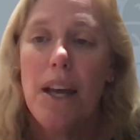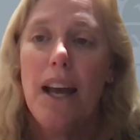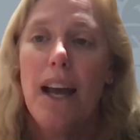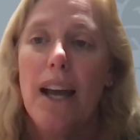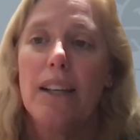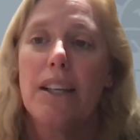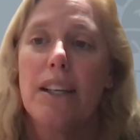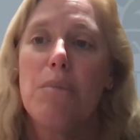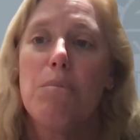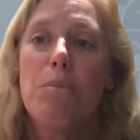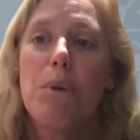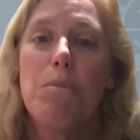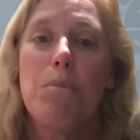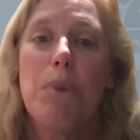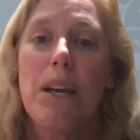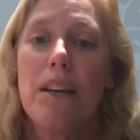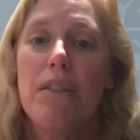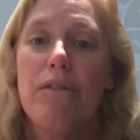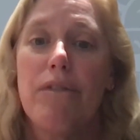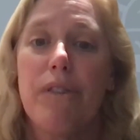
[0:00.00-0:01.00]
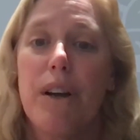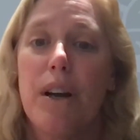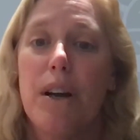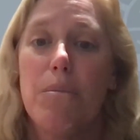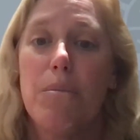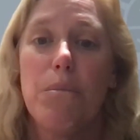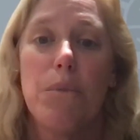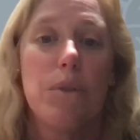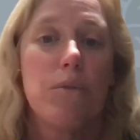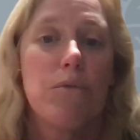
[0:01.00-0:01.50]
and can be made
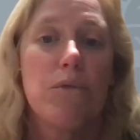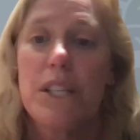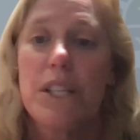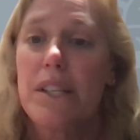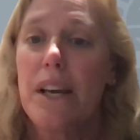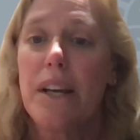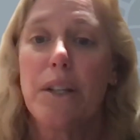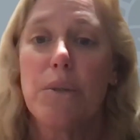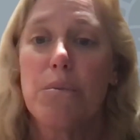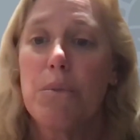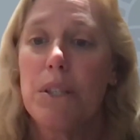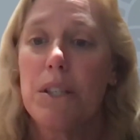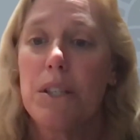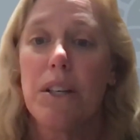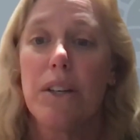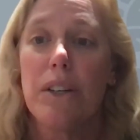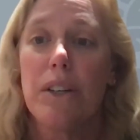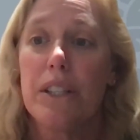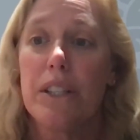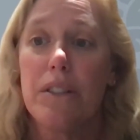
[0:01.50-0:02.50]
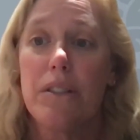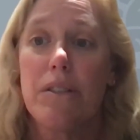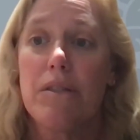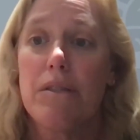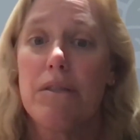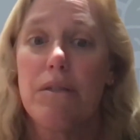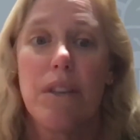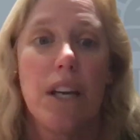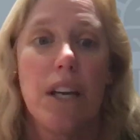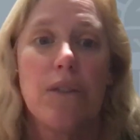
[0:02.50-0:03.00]
from recycled materials
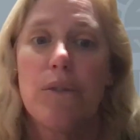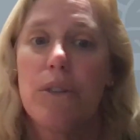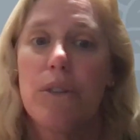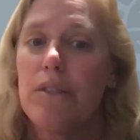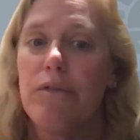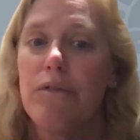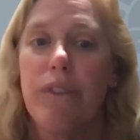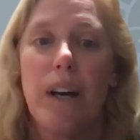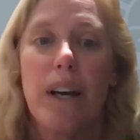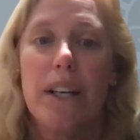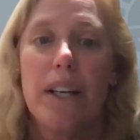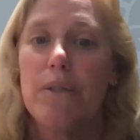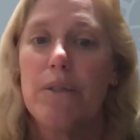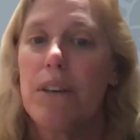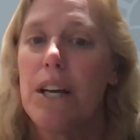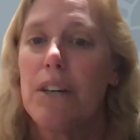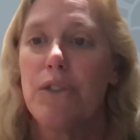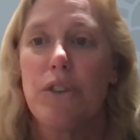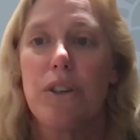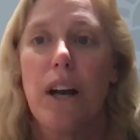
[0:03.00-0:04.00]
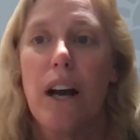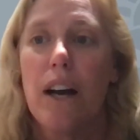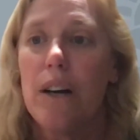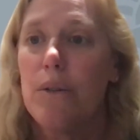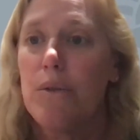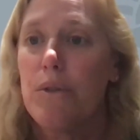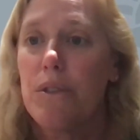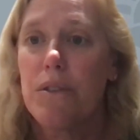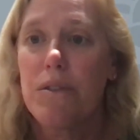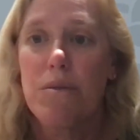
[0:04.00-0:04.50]
that you can find around your
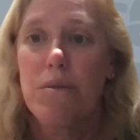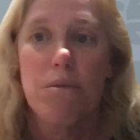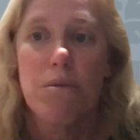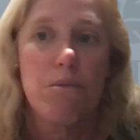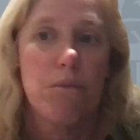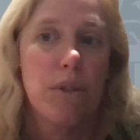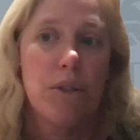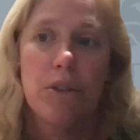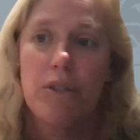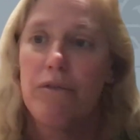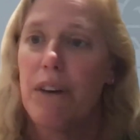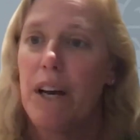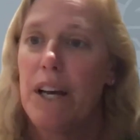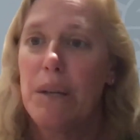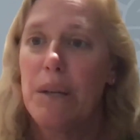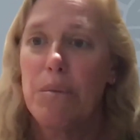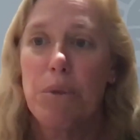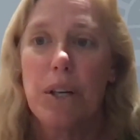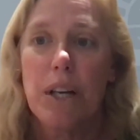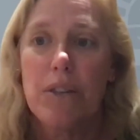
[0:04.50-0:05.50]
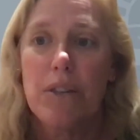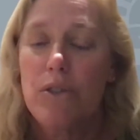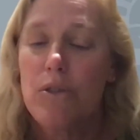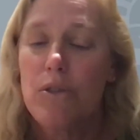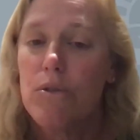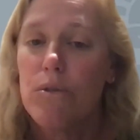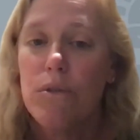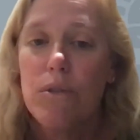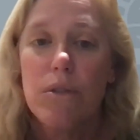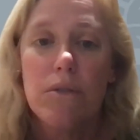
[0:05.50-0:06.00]
house. You could find them around
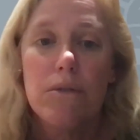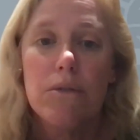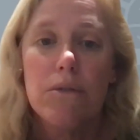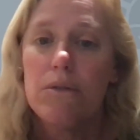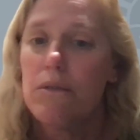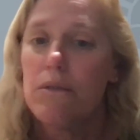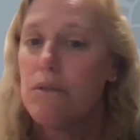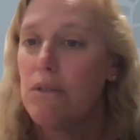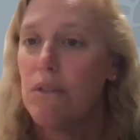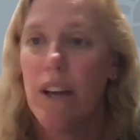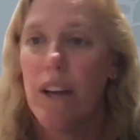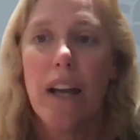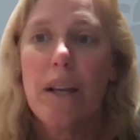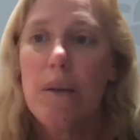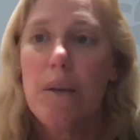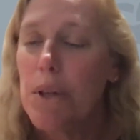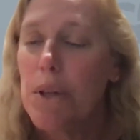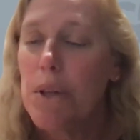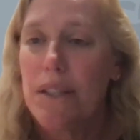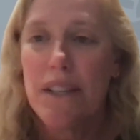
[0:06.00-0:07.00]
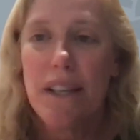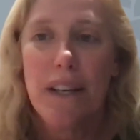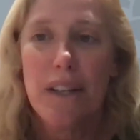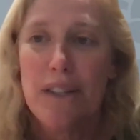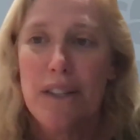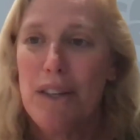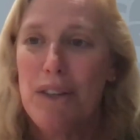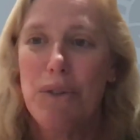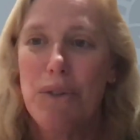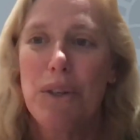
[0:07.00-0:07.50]
school, any place else
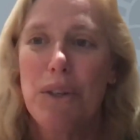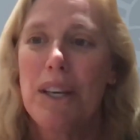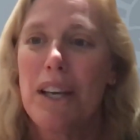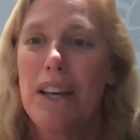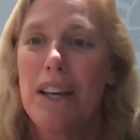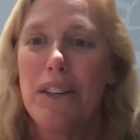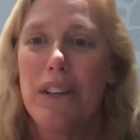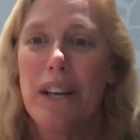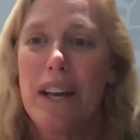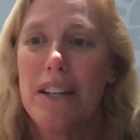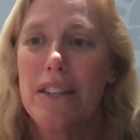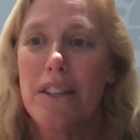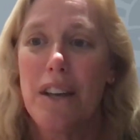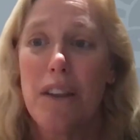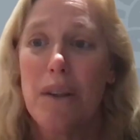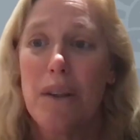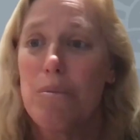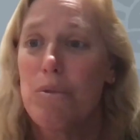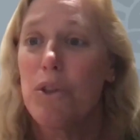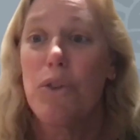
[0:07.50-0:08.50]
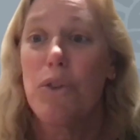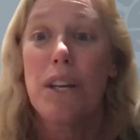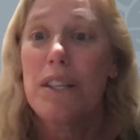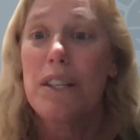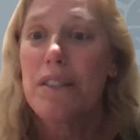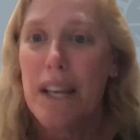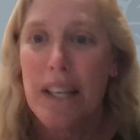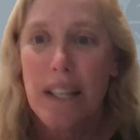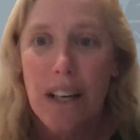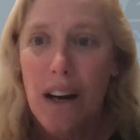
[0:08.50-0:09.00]
that you can get your hands on them. So things
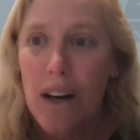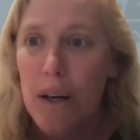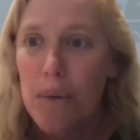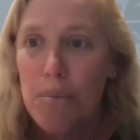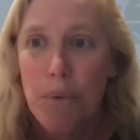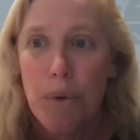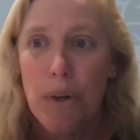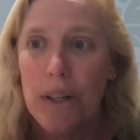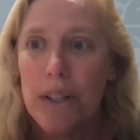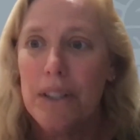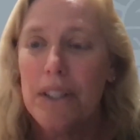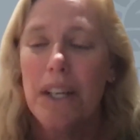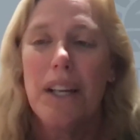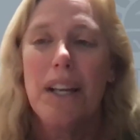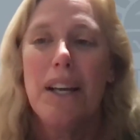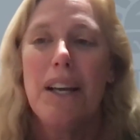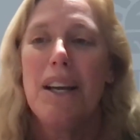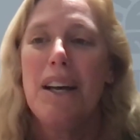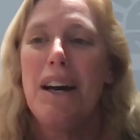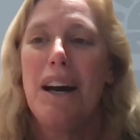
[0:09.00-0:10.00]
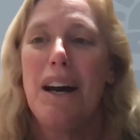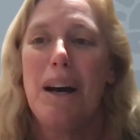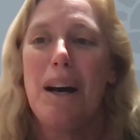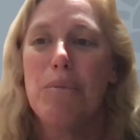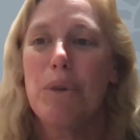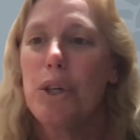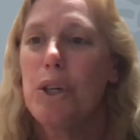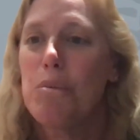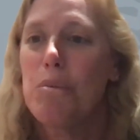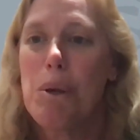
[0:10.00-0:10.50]
like cardboard,
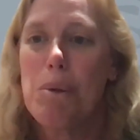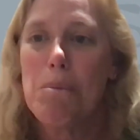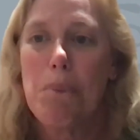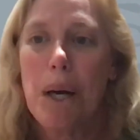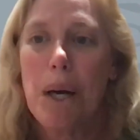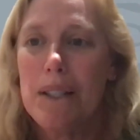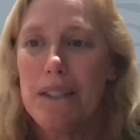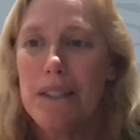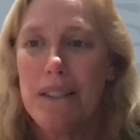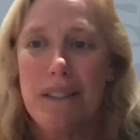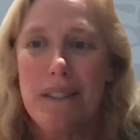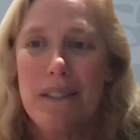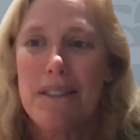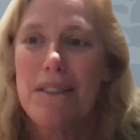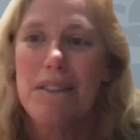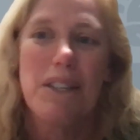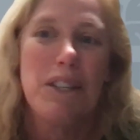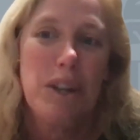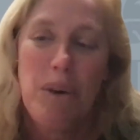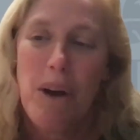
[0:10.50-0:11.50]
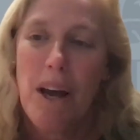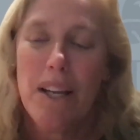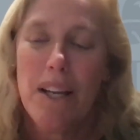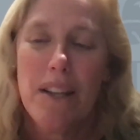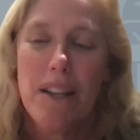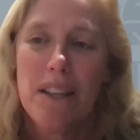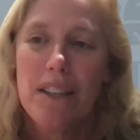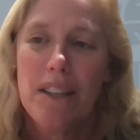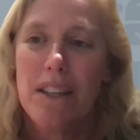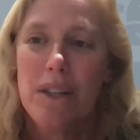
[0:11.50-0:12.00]
could be buttons,
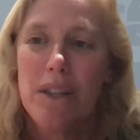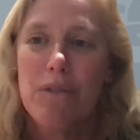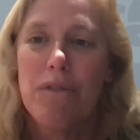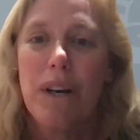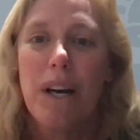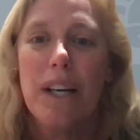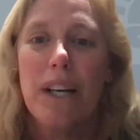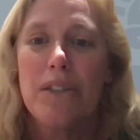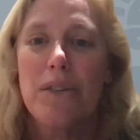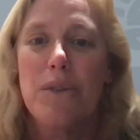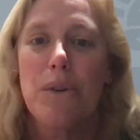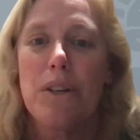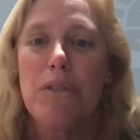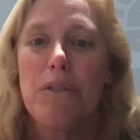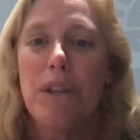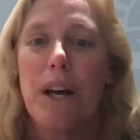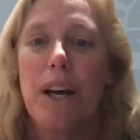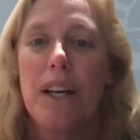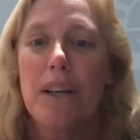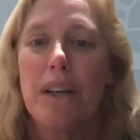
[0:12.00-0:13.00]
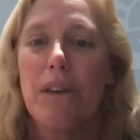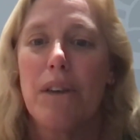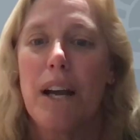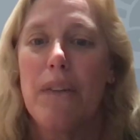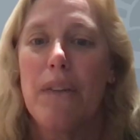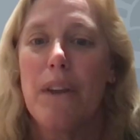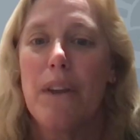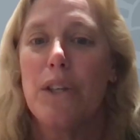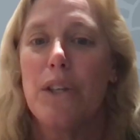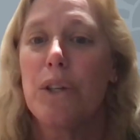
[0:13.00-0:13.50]
anything that you find sort of lying
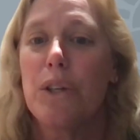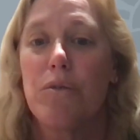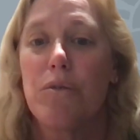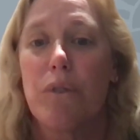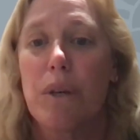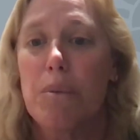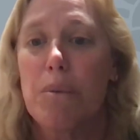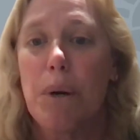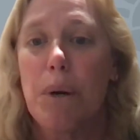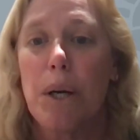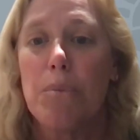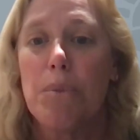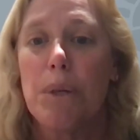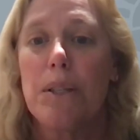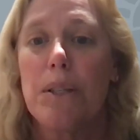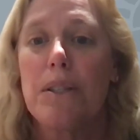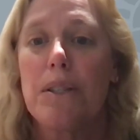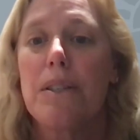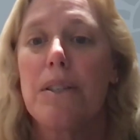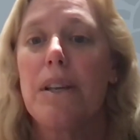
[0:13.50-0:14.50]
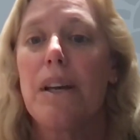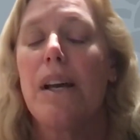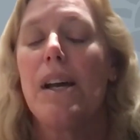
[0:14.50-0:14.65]
around that you can repurpose.